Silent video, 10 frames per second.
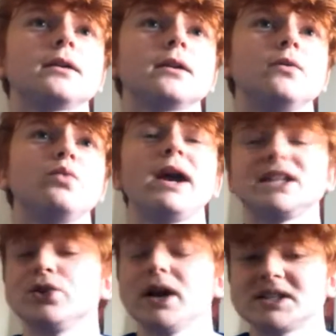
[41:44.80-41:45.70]
Wait
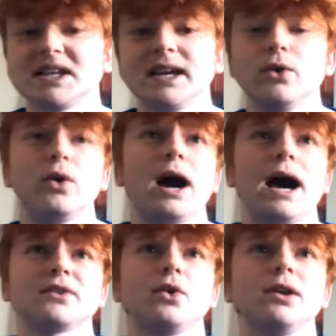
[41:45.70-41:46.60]
till I see it or
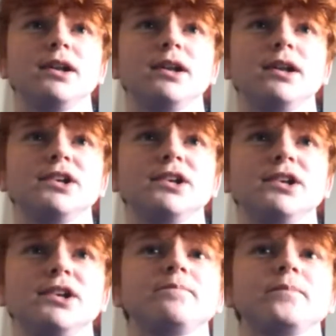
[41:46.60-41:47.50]
acknowledge
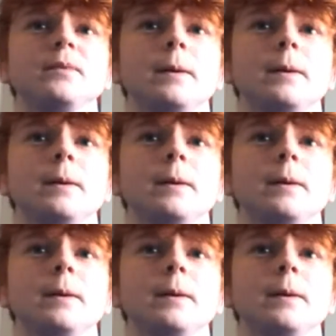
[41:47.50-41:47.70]
it,